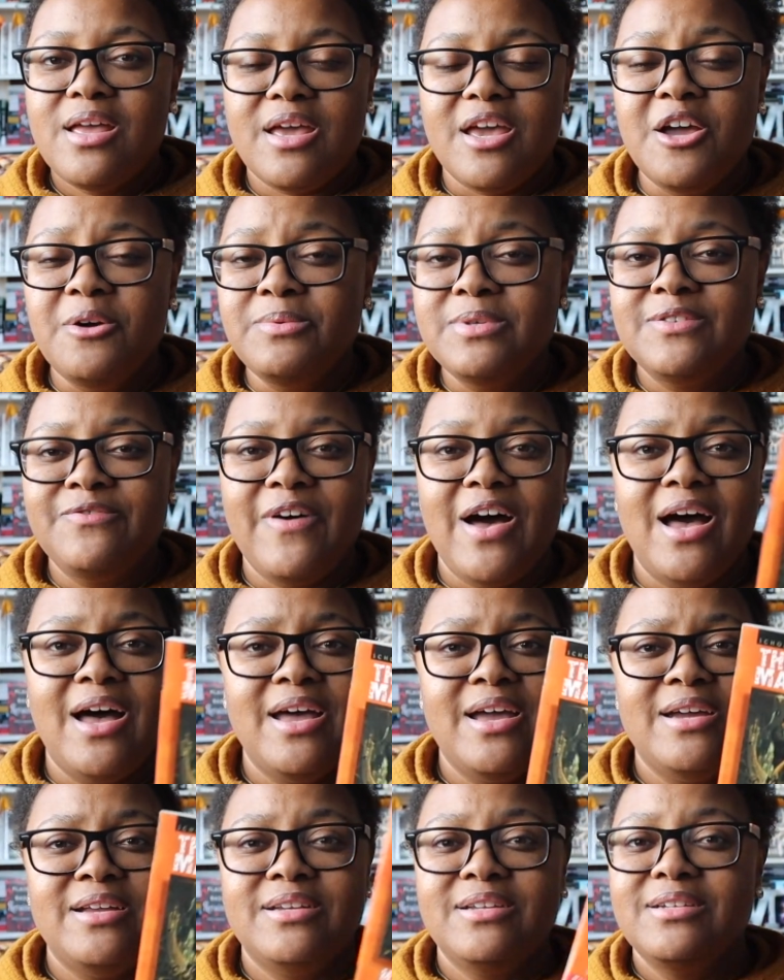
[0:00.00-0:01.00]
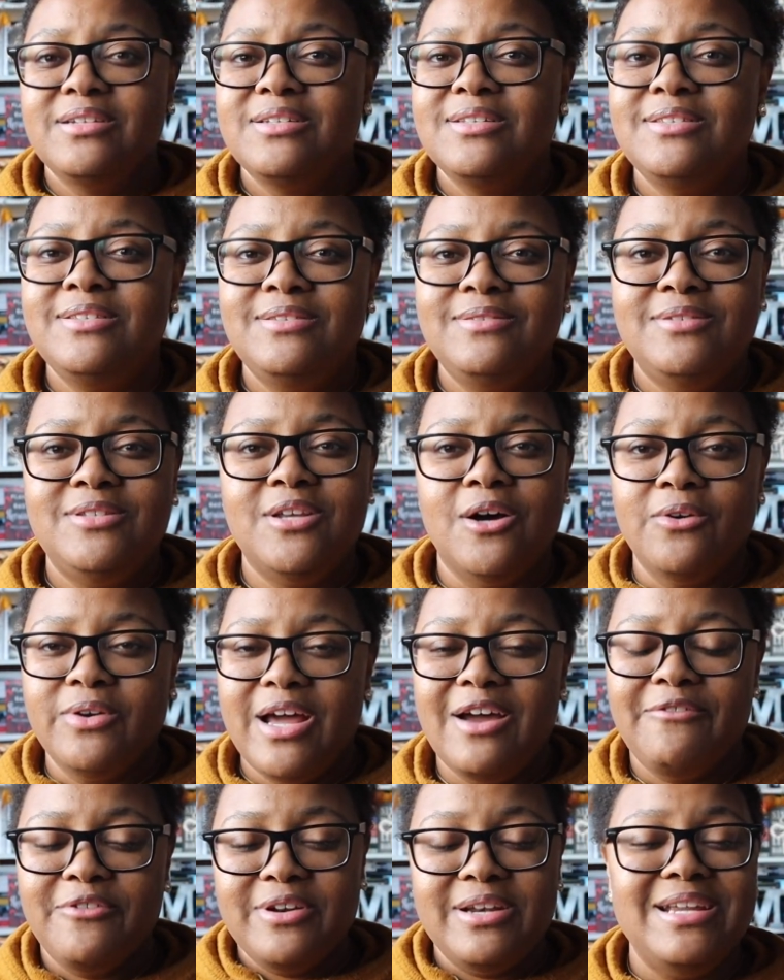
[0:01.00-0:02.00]
It was fine. Don't
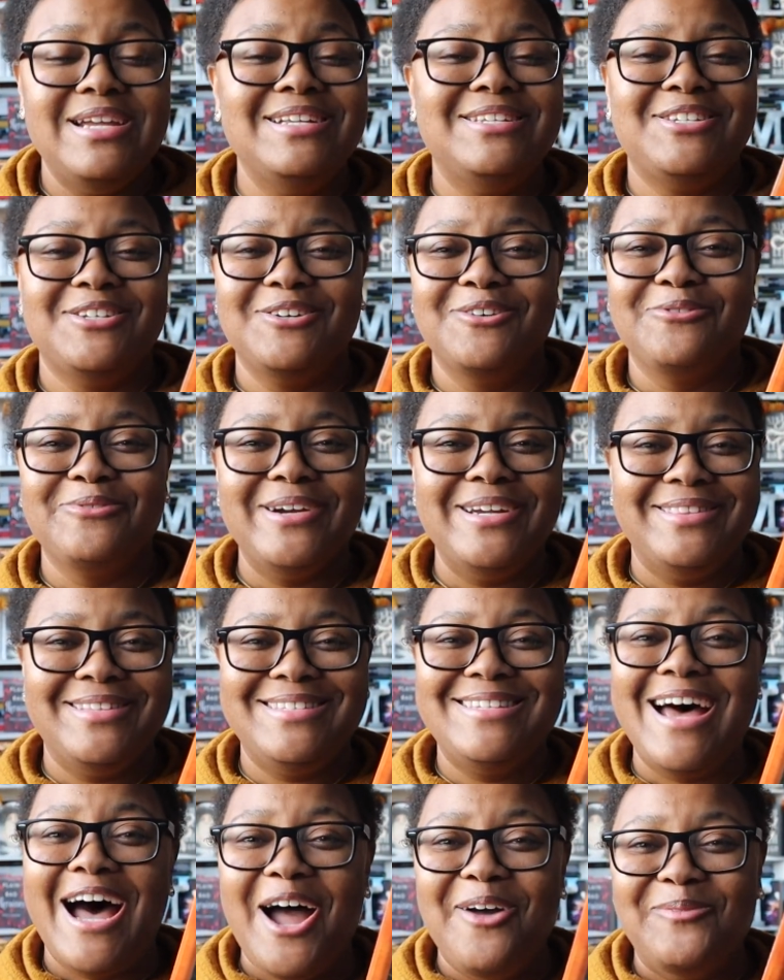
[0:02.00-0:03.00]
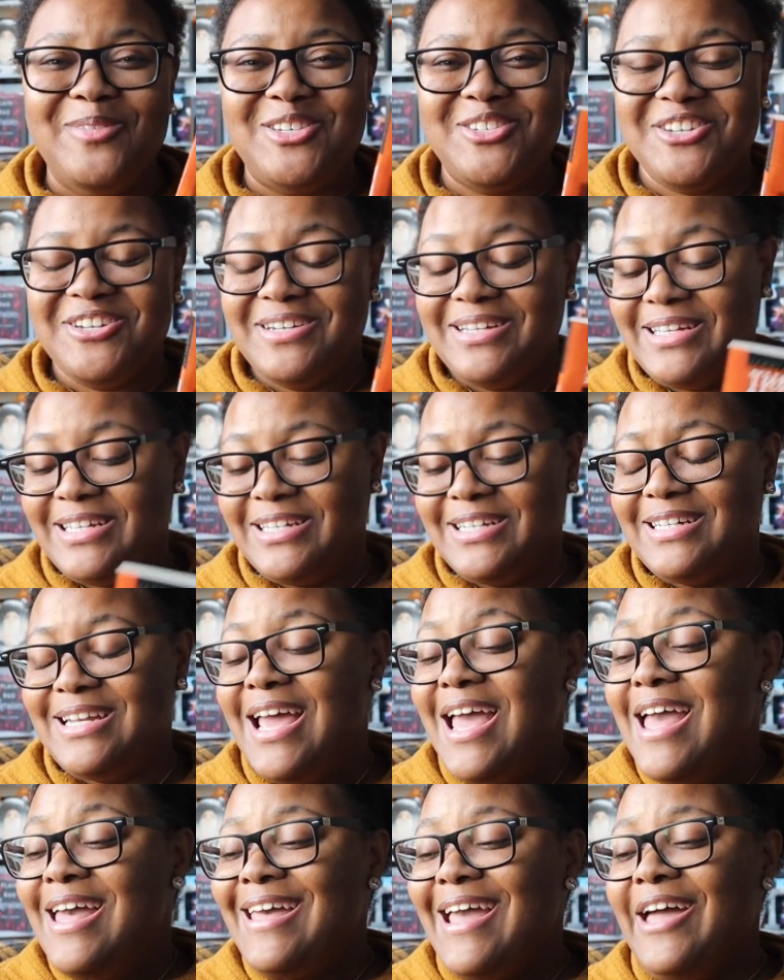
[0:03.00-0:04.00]
ever need to read The Time Machine again.
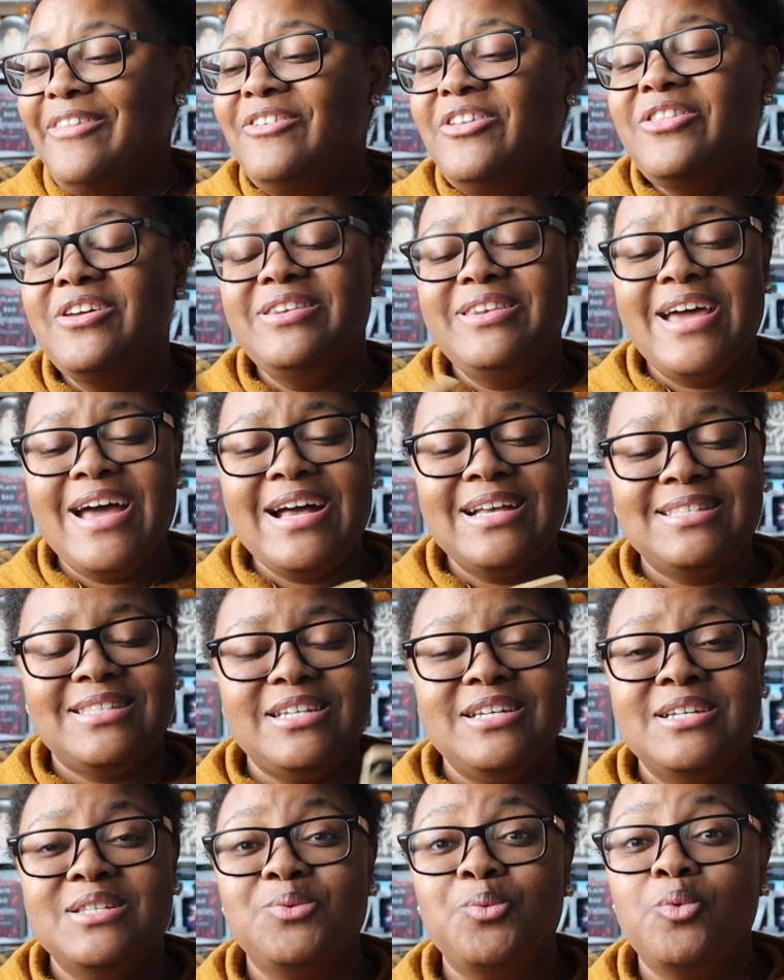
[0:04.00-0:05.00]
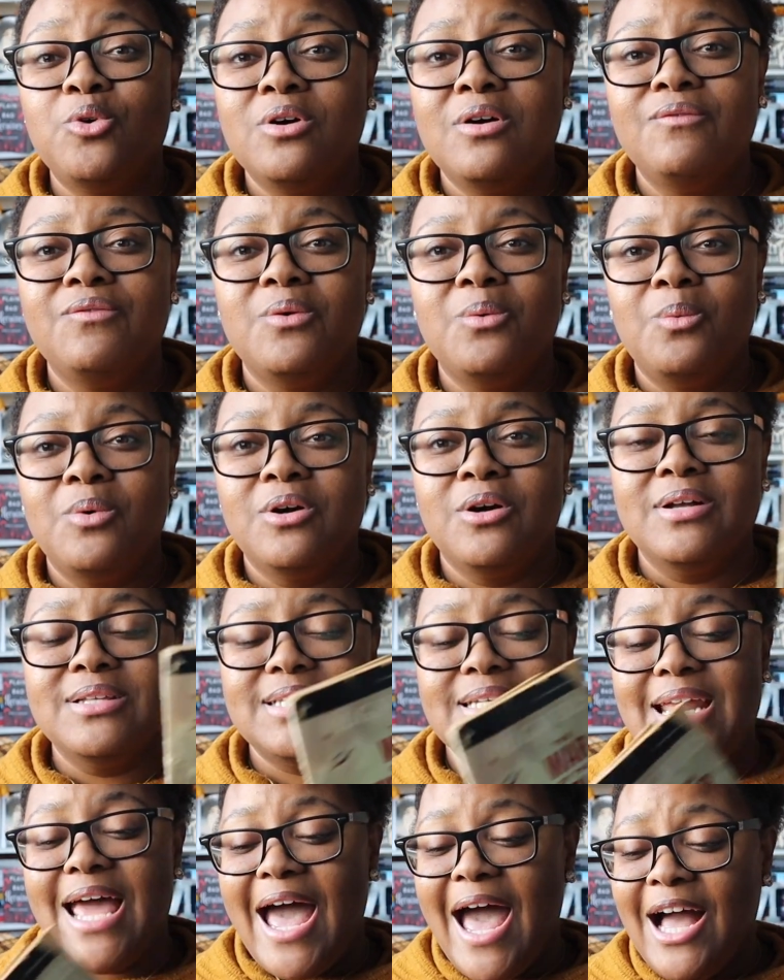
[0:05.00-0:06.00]
And then the next is War of the Worlds.
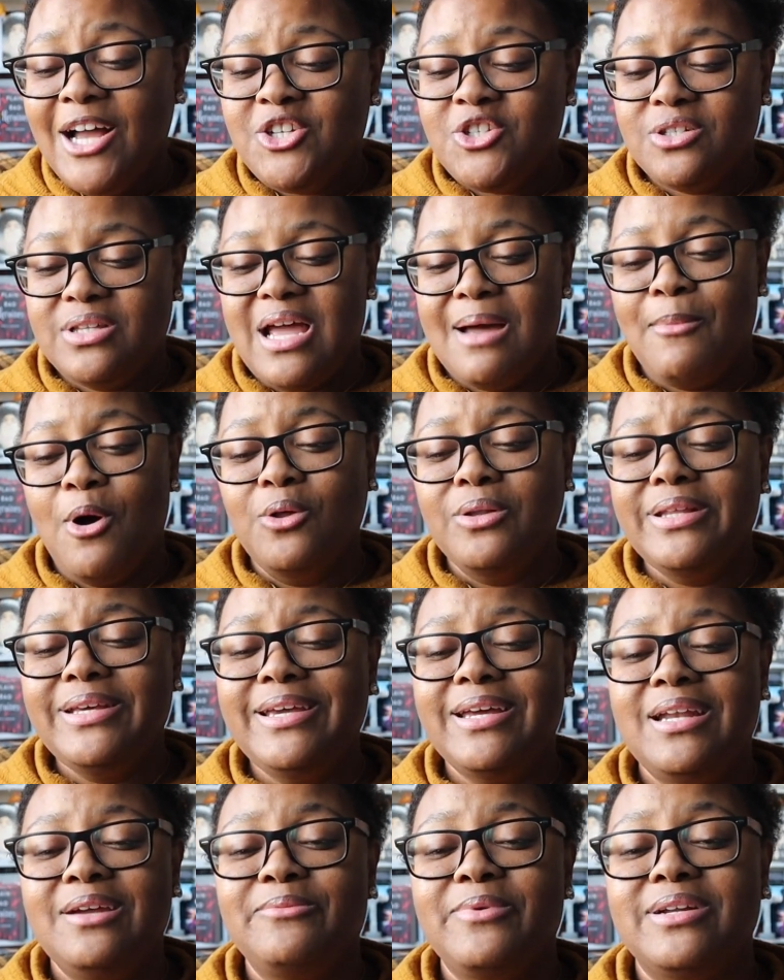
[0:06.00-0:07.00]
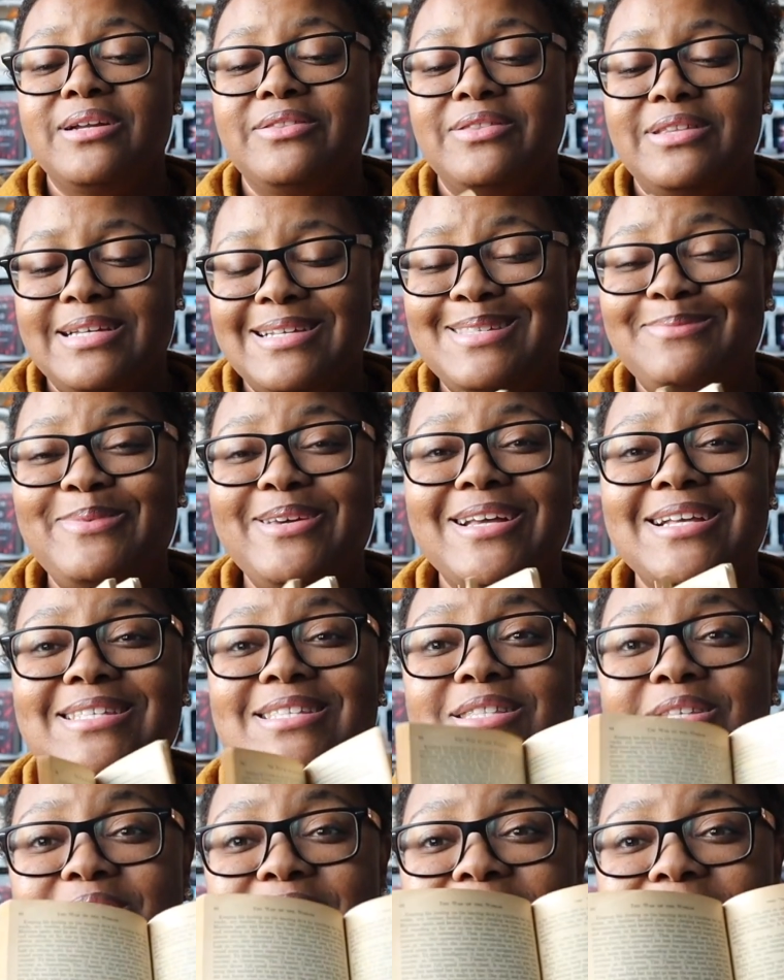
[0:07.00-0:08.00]
And actually I'm only getting rid of this because
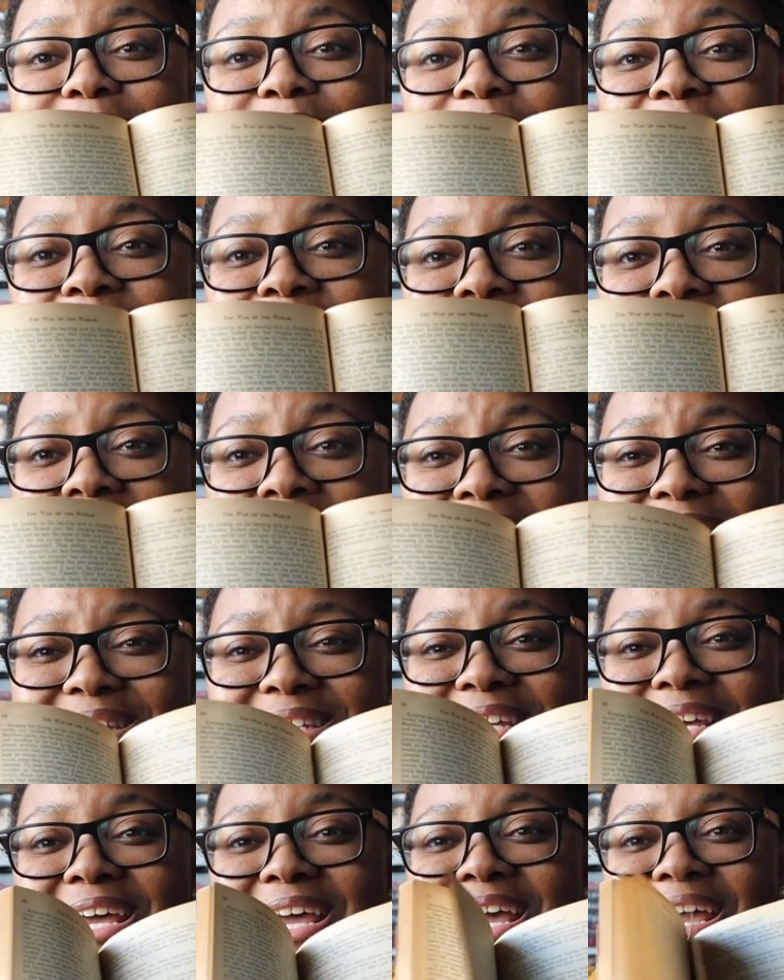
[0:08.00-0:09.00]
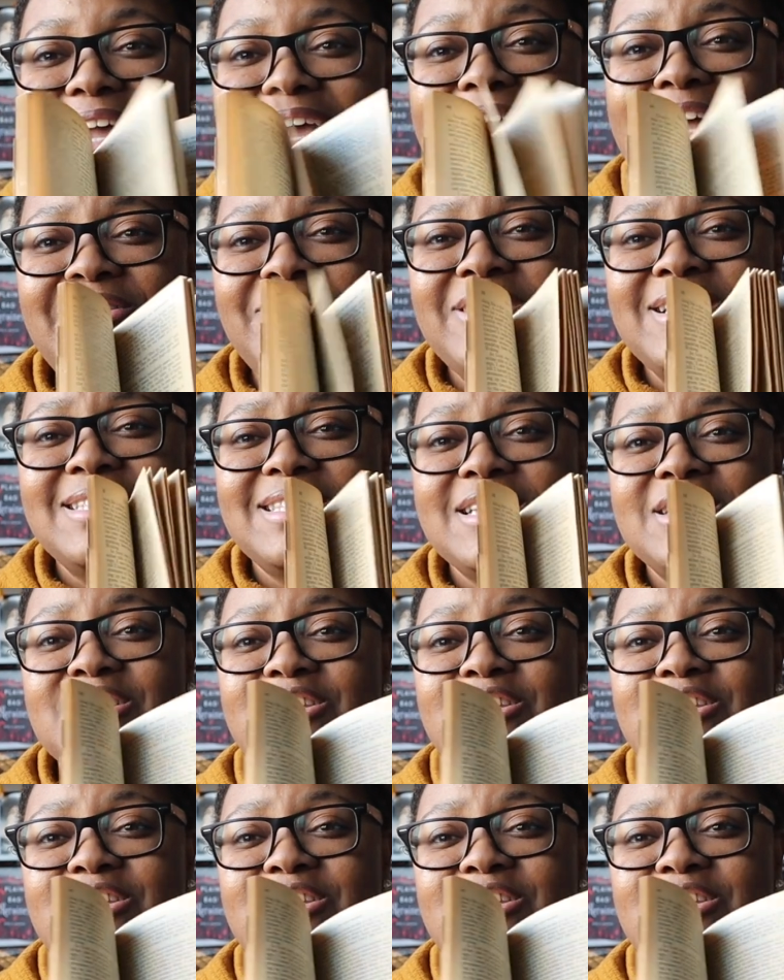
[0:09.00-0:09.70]
the font in this is